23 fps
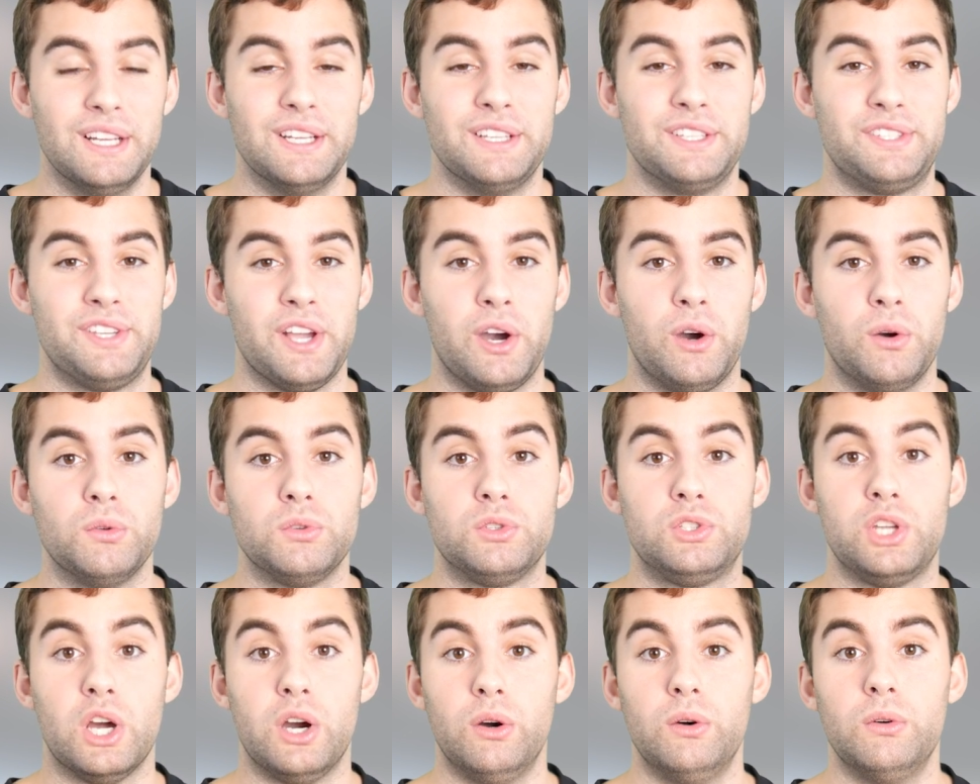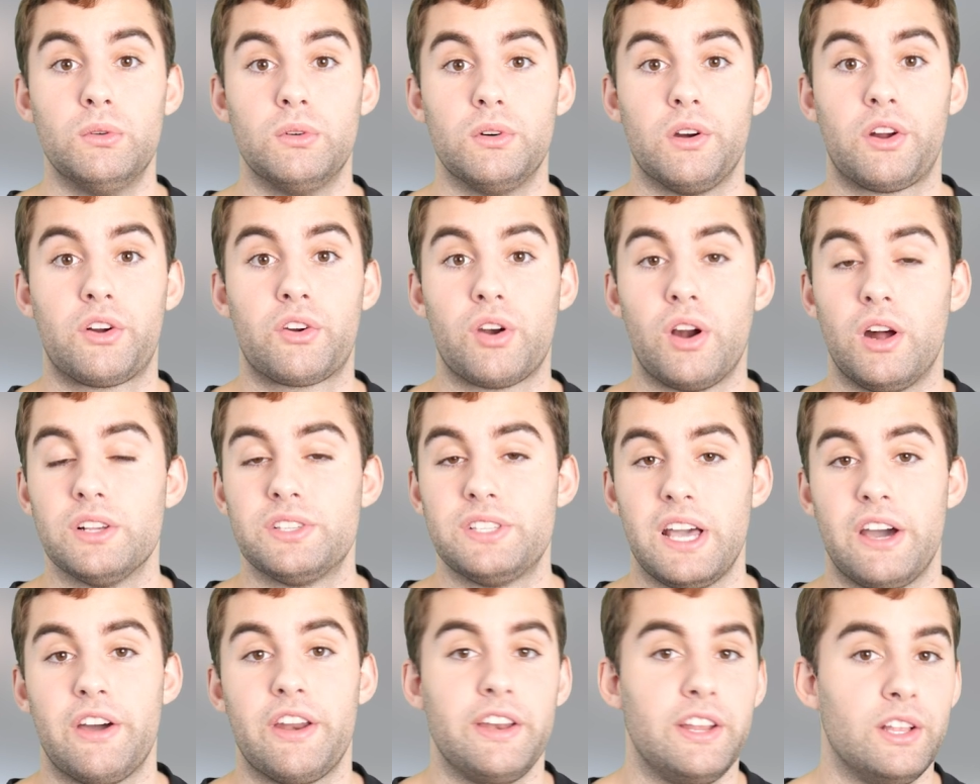So don't cross
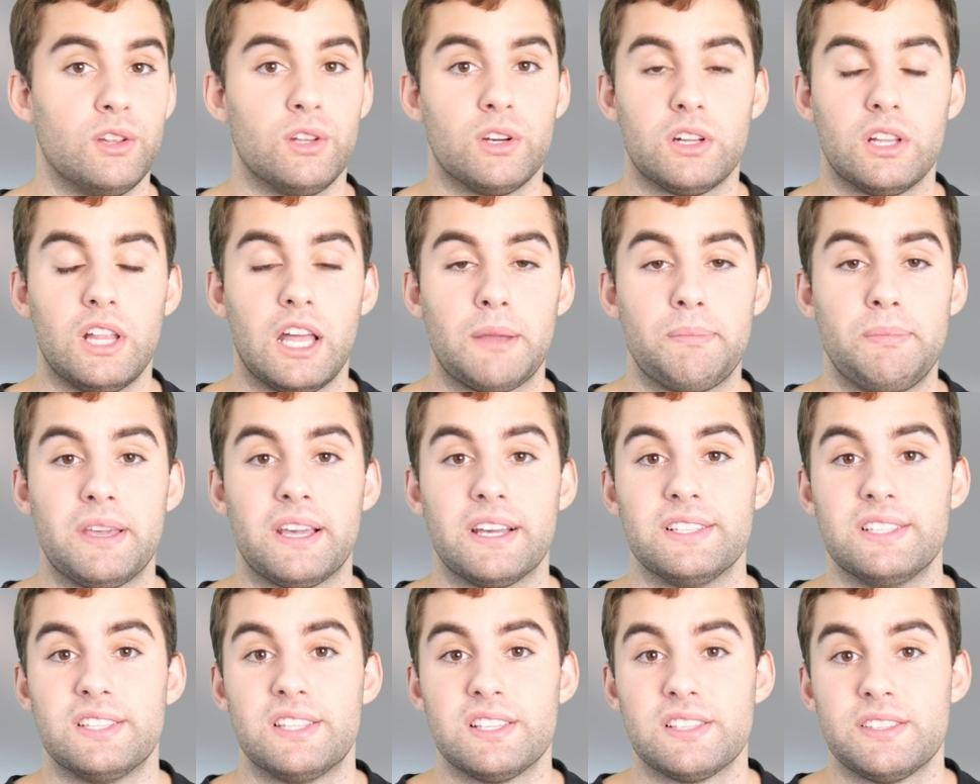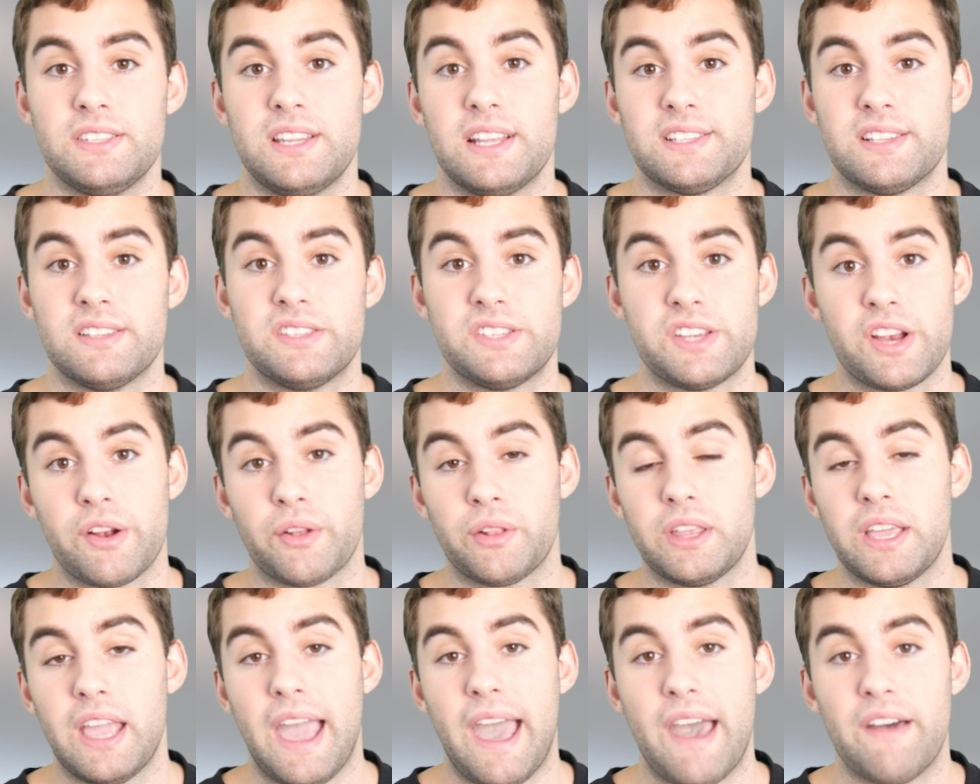out any lookalike because it doesn't
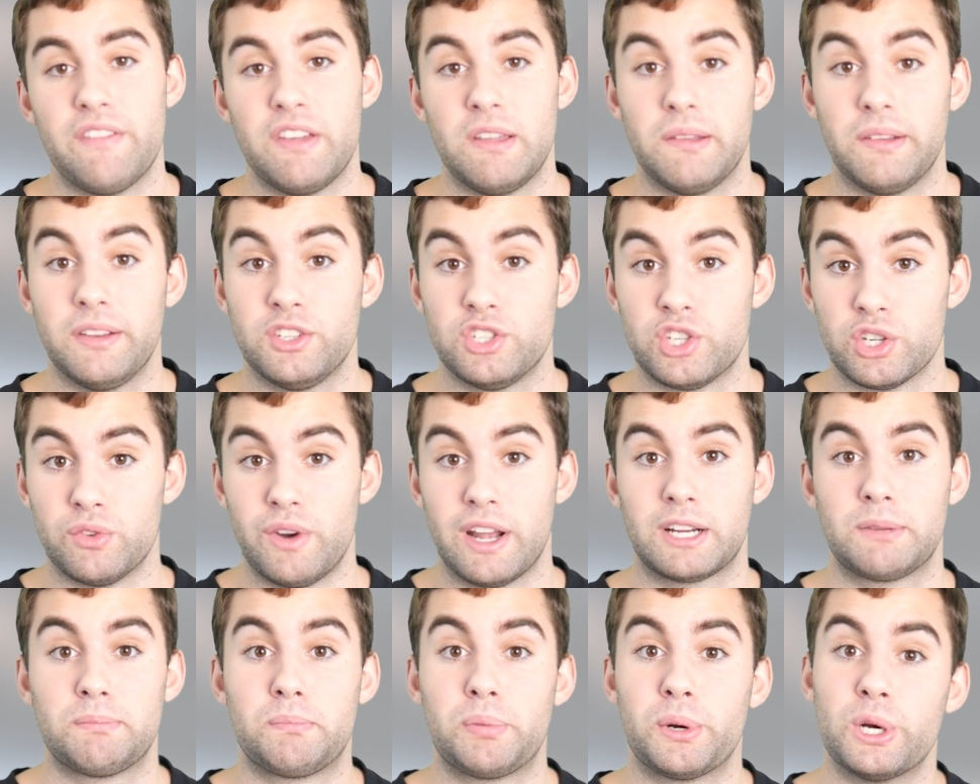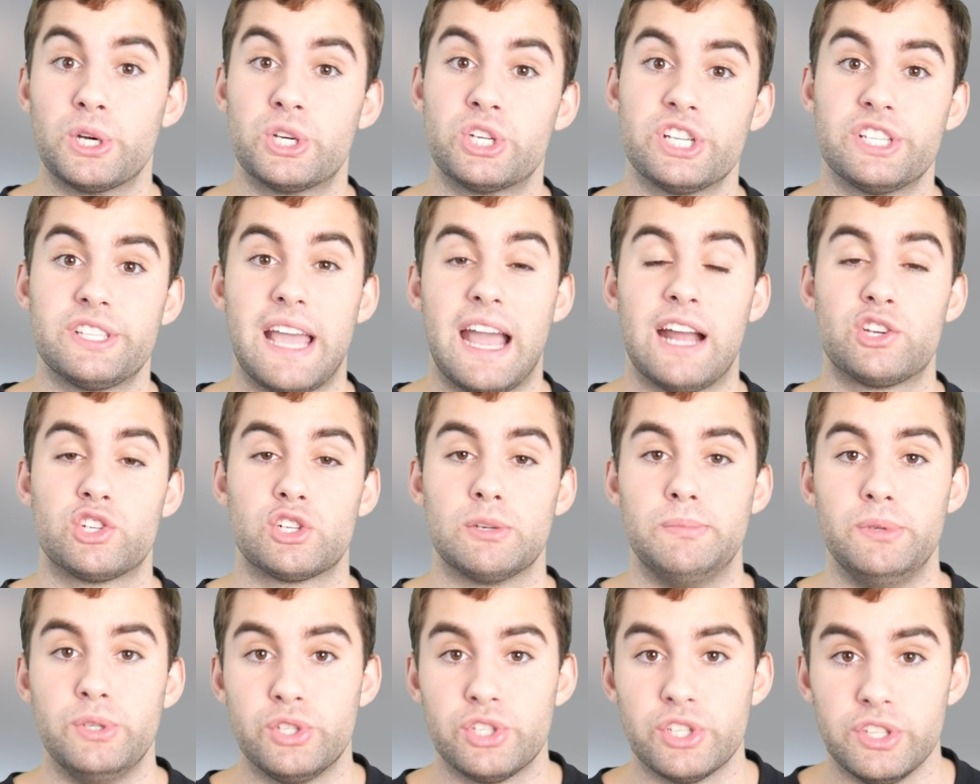necessarily have a direct purchase
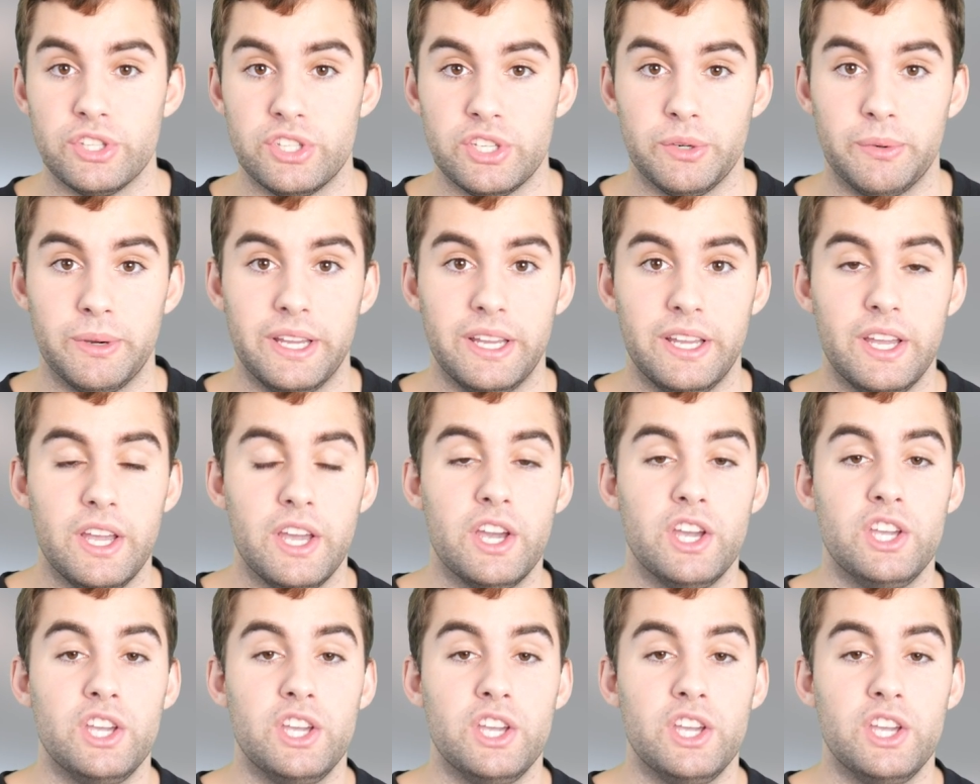attribution to it.